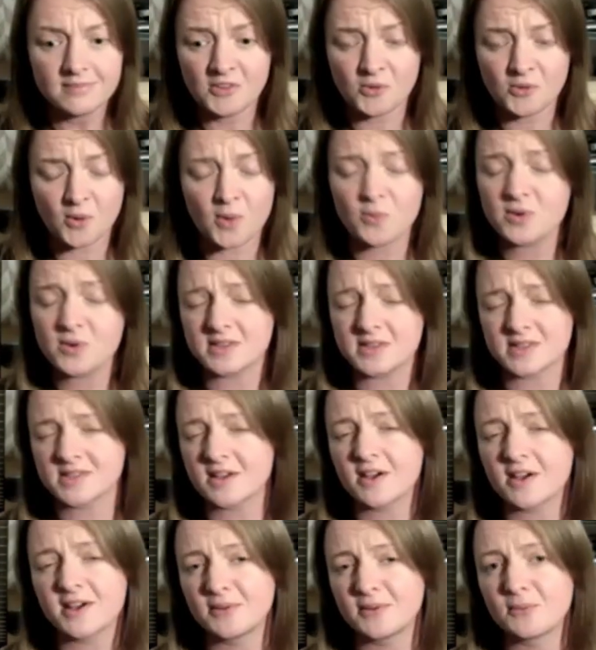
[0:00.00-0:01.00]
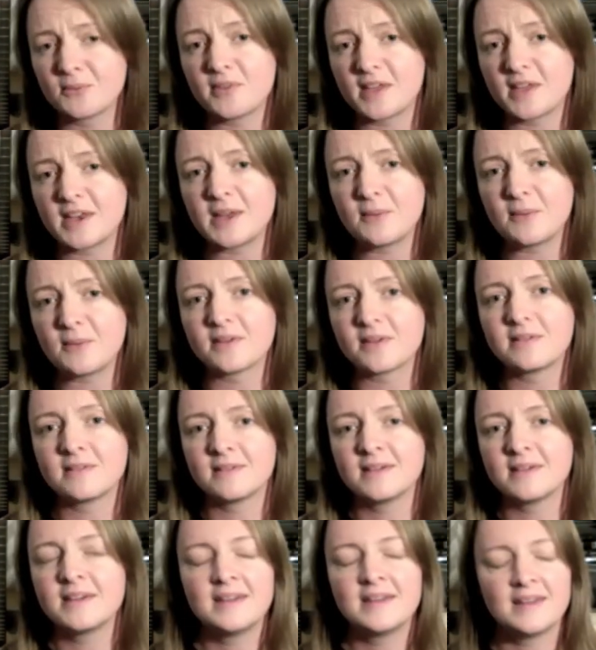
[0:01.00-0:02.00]
so I wouldn't sign with anyone
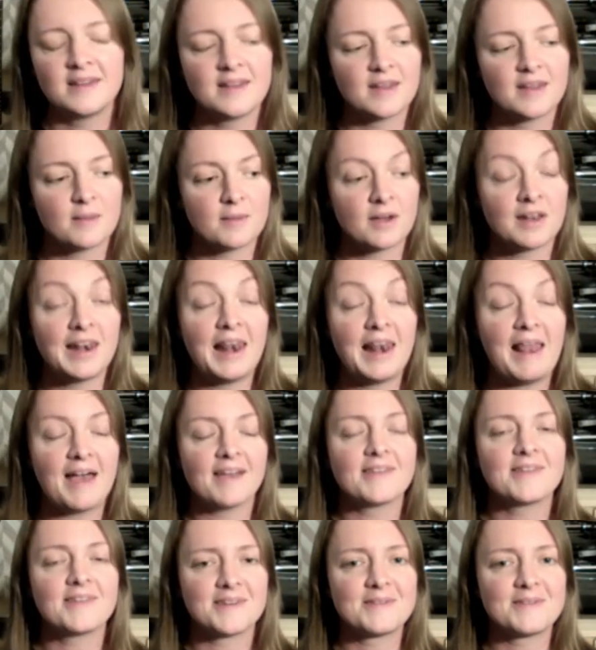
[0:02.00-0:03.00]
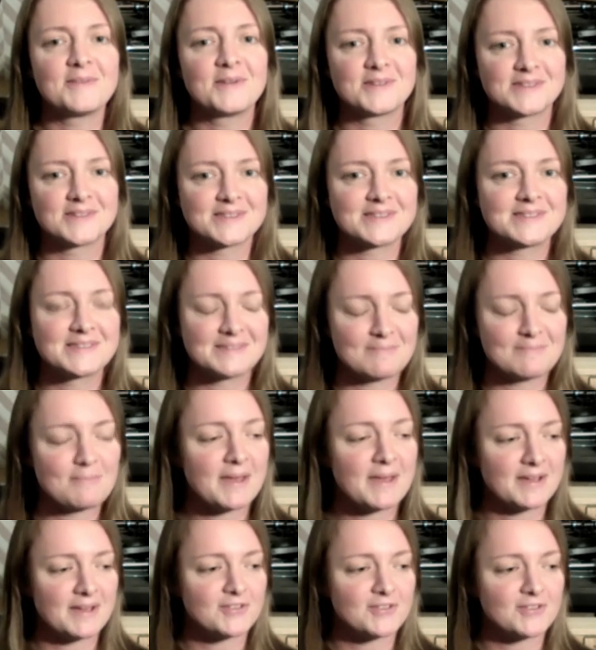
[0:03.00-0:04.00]
unless it was
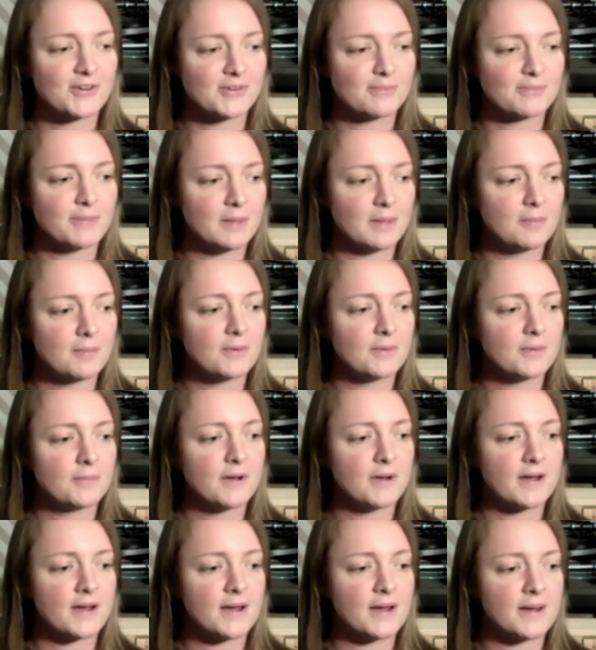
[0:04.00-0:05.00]
big shot people. But